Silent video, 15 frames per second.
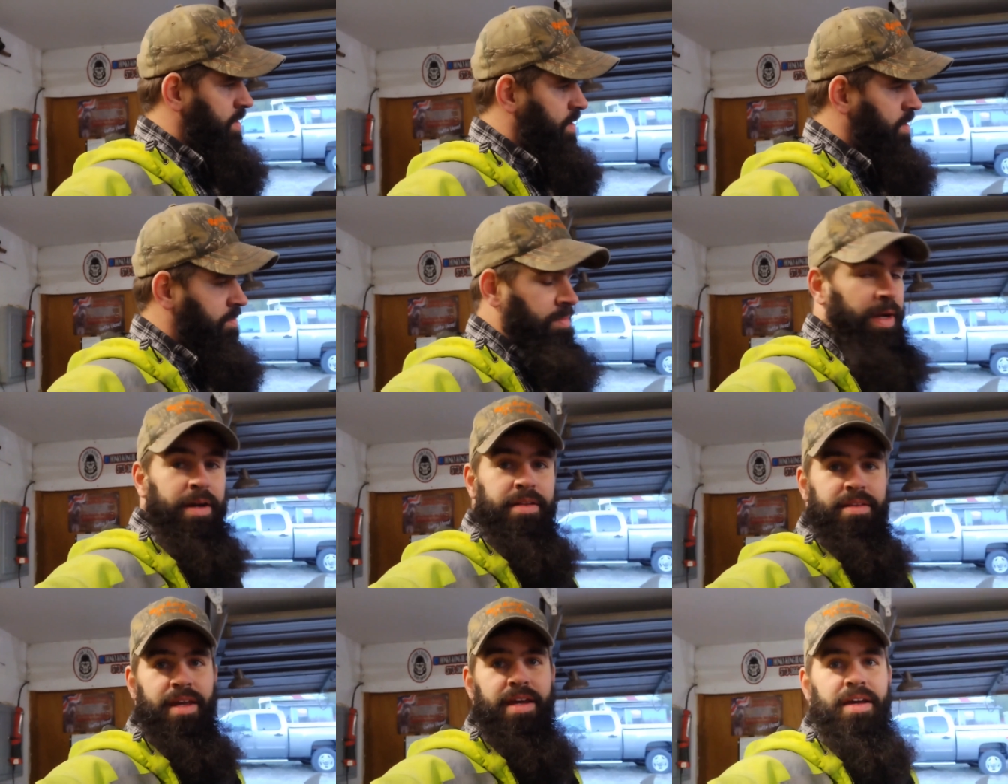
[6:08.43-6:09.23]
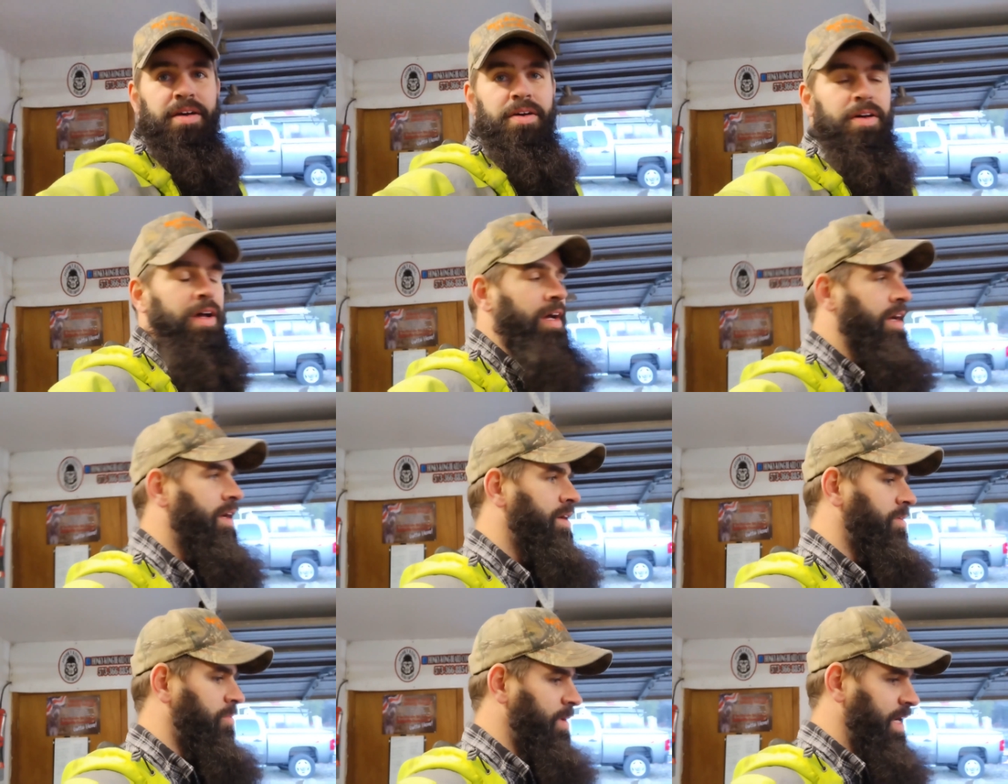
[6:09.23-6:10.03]
But until
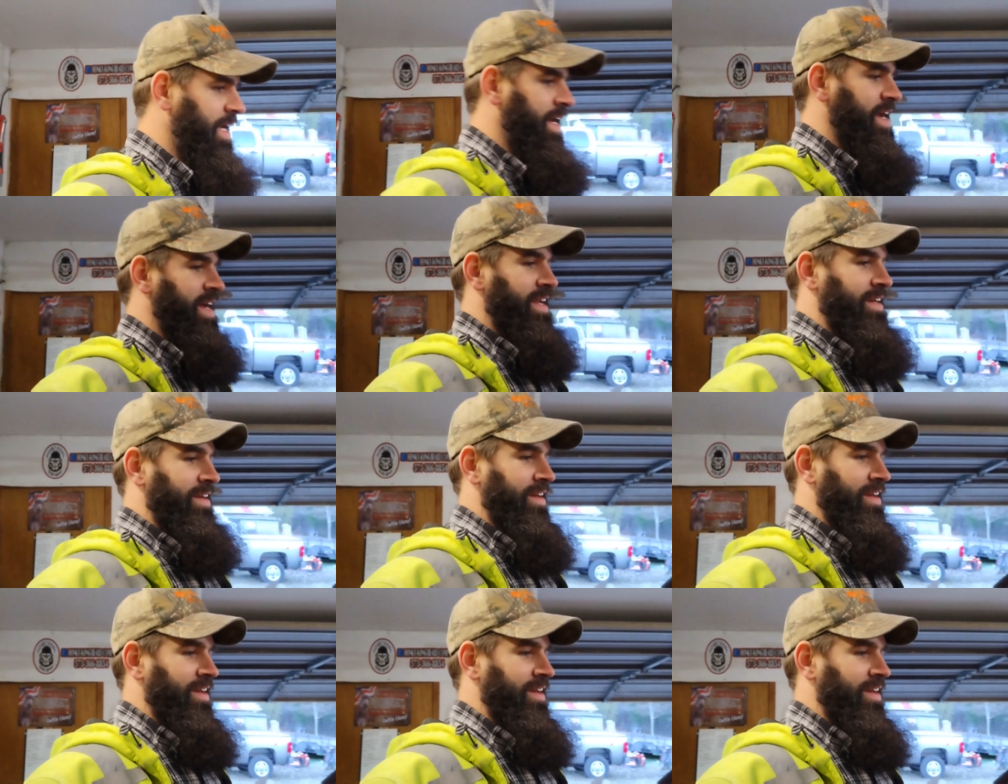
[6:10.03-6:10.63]
we get